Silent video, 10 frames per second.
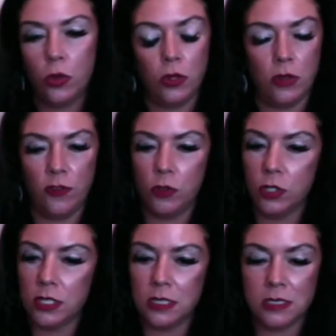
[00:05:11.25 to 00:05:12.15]
if you
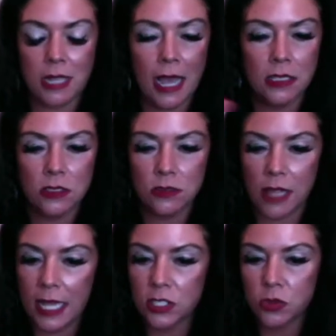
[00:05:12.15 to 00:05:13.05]
look at the stats
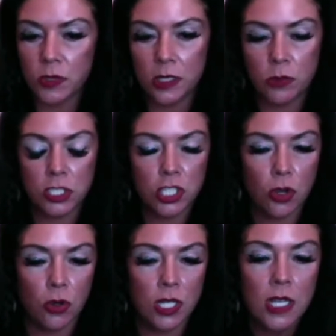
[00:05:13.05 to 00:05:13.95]
last week we
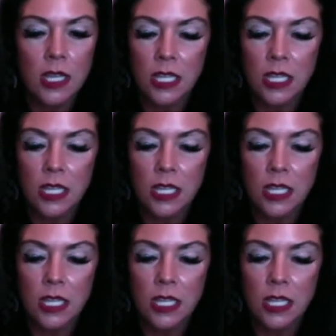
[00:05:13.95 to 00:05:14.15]
showed,